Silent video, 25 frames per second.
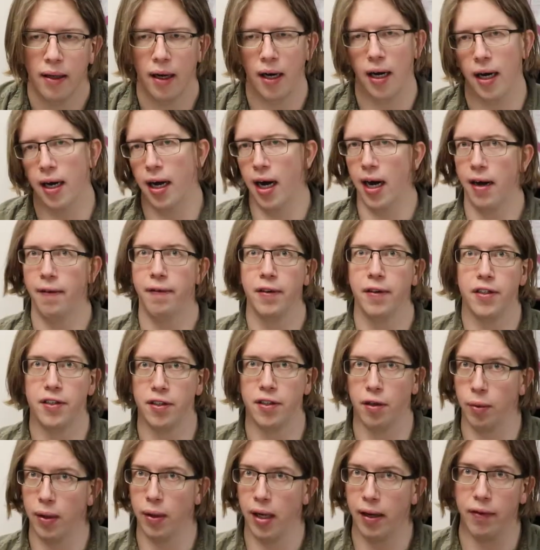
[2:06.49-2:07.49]

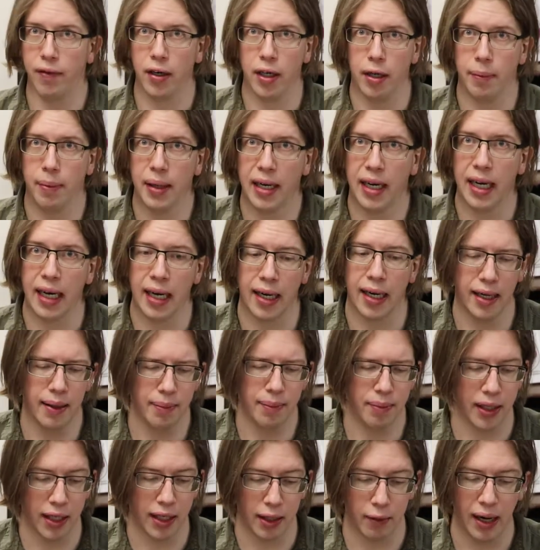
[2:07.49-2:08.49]
office or wherever you're picking it
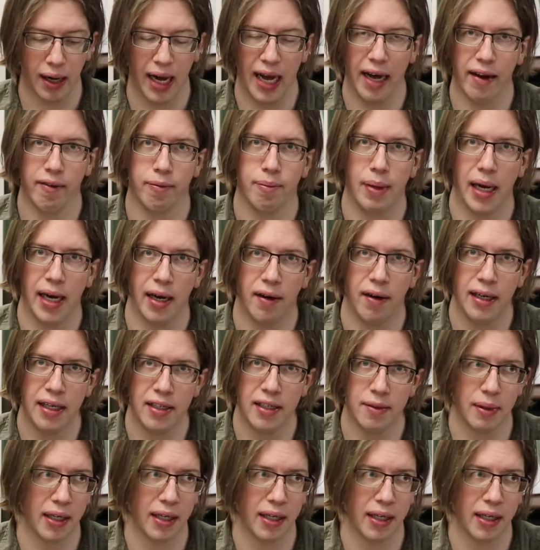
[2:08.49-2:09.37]
up that you have batteries,